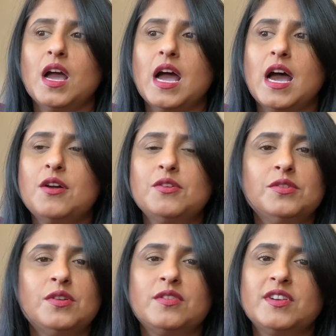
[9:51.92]
how do
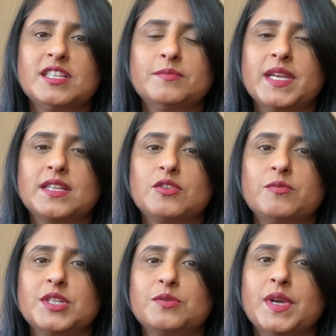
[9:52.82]
notaries make so
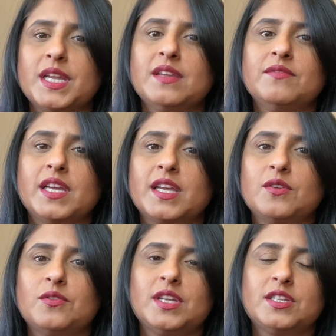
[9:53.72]
much money if they
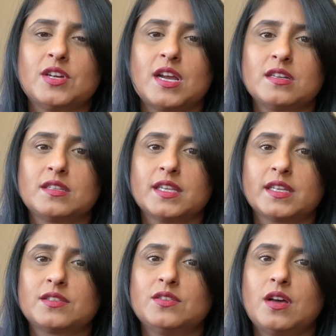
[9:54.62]
can only charge
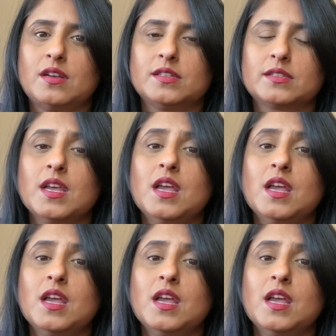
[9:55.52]
$6?